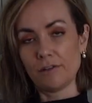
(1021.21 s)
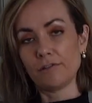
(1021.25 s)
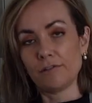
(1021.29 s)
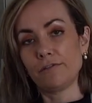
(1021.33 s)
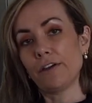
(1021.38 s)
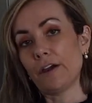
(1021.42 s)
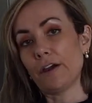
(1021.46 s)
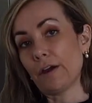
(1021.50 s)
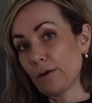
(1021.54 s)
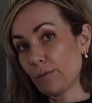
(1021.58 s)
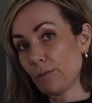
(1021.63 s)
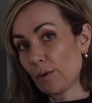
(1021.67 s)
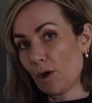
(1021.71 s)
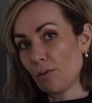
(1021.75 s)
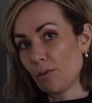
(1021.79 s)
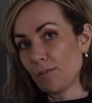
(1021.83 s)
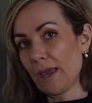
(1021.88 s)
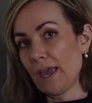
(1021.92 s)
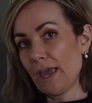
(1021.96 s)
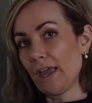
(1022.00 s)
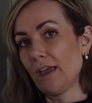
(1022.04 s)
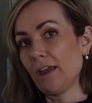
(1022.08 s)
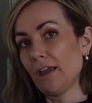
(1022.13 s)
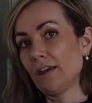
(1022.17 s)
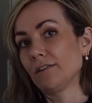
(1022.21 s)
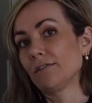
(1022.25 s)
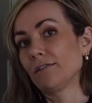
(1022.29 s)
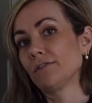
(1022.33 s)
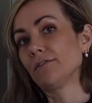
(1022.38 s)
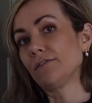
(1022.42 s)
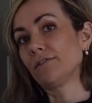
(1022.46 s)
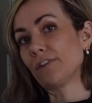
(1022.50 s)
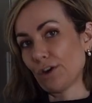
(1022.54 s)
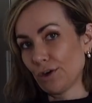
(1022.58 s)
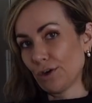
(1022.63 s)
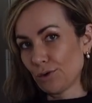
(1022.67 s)
very well made,
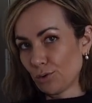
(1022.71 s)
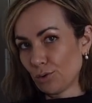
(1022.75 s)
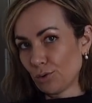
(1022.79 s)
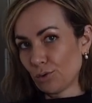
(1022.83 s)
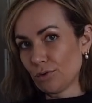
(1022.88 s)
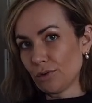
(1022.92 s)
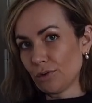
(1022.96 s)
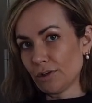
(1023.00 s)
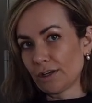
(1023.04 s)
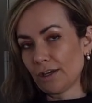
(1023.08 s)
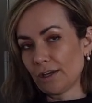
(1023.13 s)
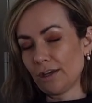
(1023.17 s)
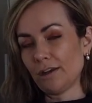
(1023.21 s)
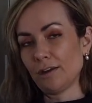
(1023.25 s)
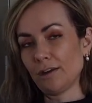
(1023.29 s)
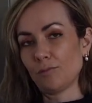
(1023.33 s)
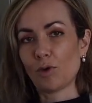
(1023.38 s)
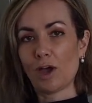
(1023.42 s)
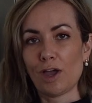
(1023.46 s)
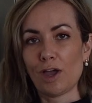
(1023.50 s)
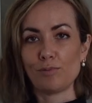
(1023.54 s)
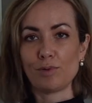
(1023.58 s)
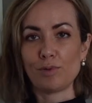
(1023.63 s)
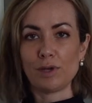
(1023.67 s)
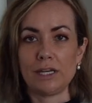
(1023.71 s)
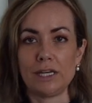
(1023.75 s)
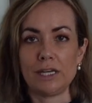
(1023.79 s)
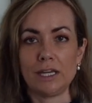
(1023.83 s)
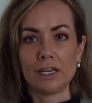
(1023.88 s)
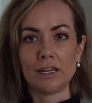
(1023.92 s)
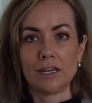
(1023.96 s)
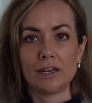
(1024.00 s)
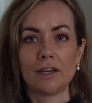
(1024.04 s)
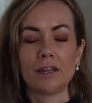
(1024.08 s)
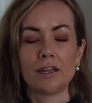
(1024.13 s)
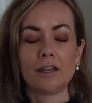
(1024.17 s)
very cool looking in
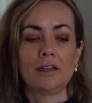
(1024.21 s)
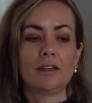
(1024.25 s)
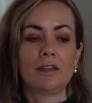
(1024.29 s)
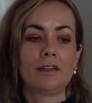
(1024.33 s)
opinion.